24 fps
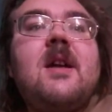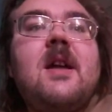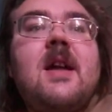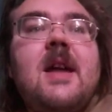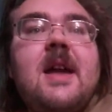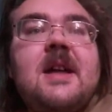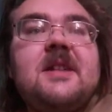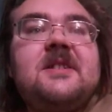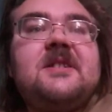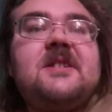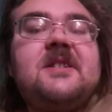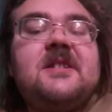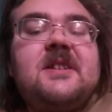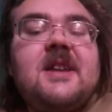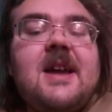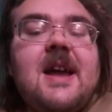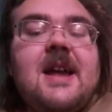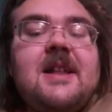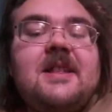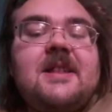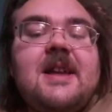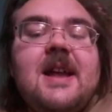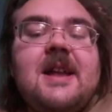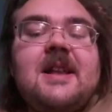
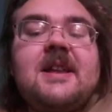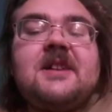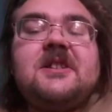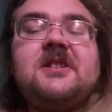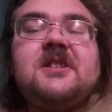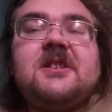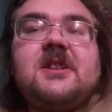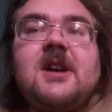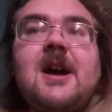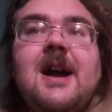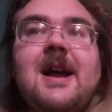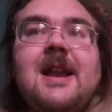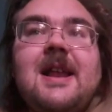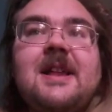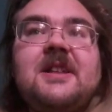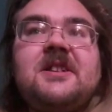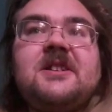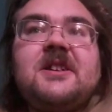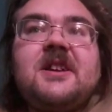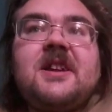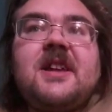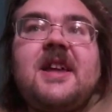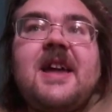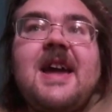instead, they decided
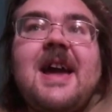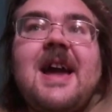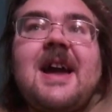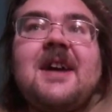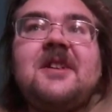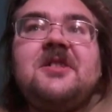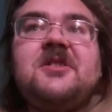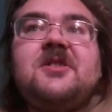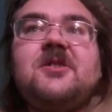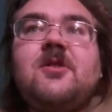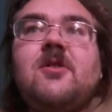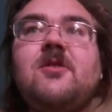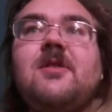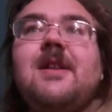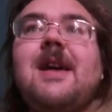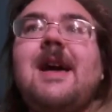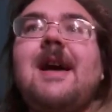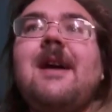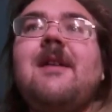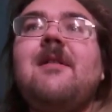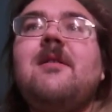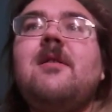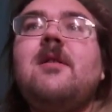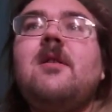to cancel
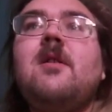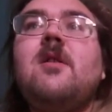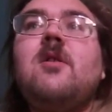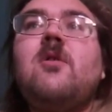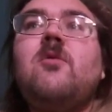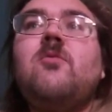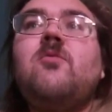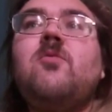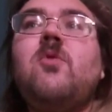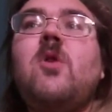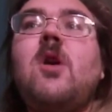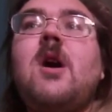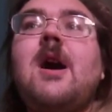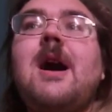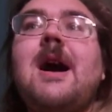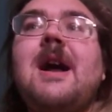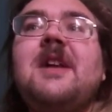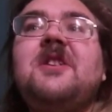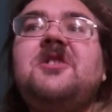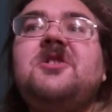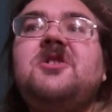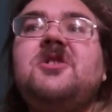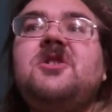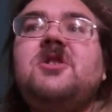that
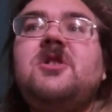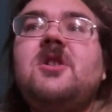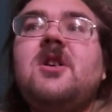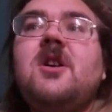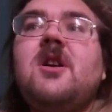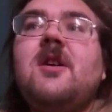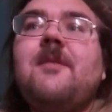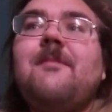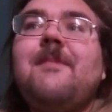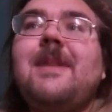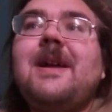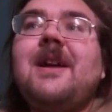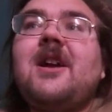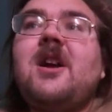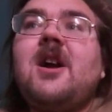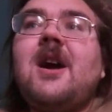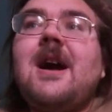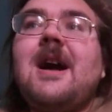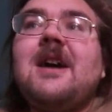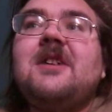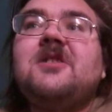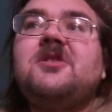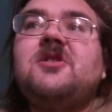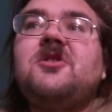watch
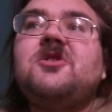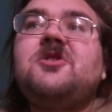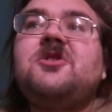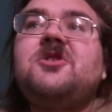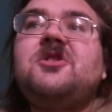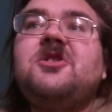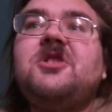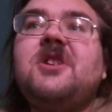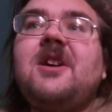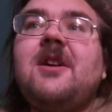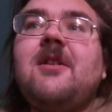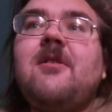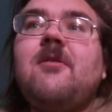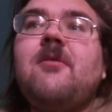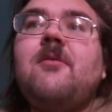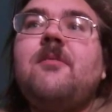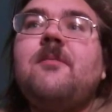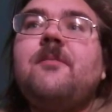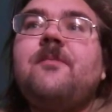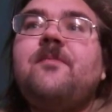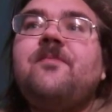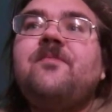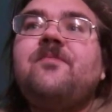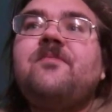because there's two
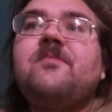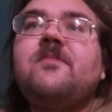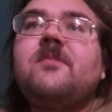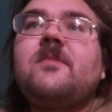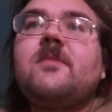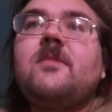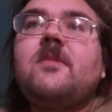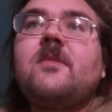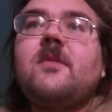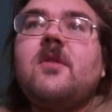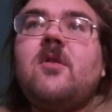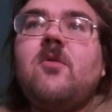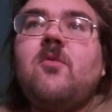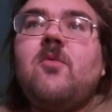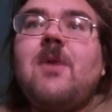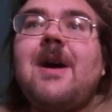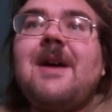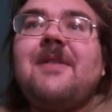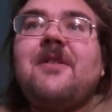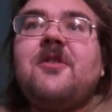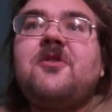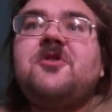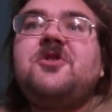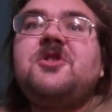
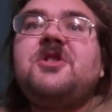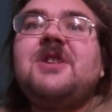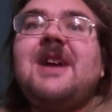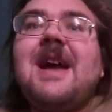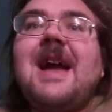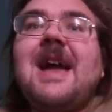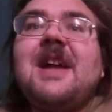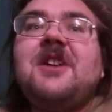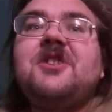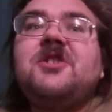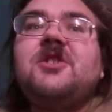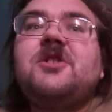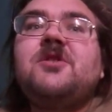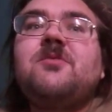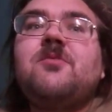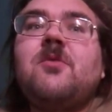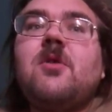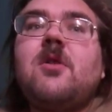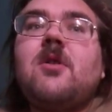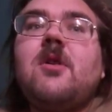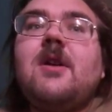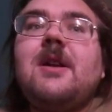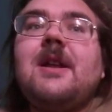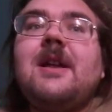weather changes
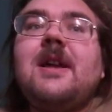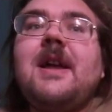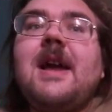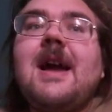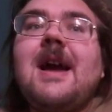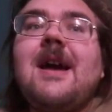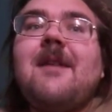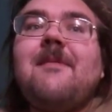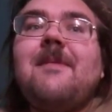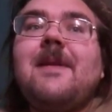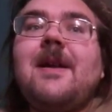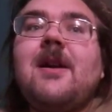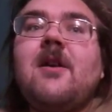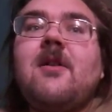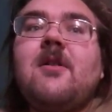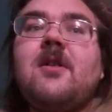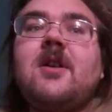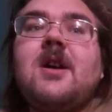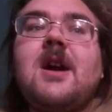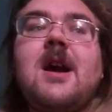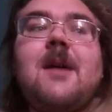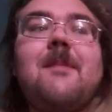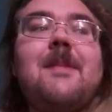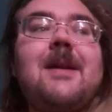we're going to have here
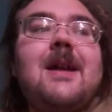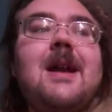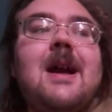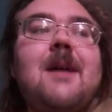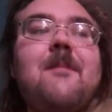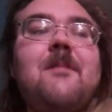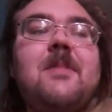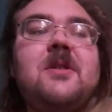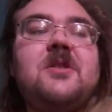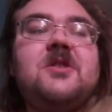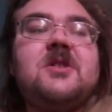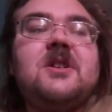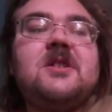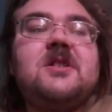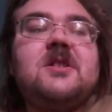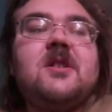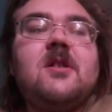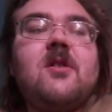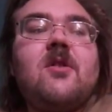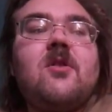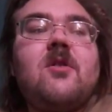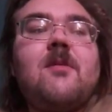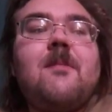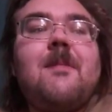coming up in just a
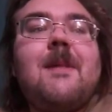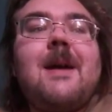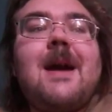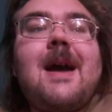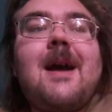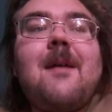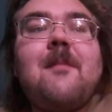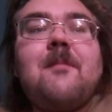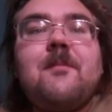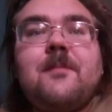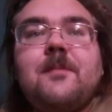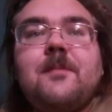little bit.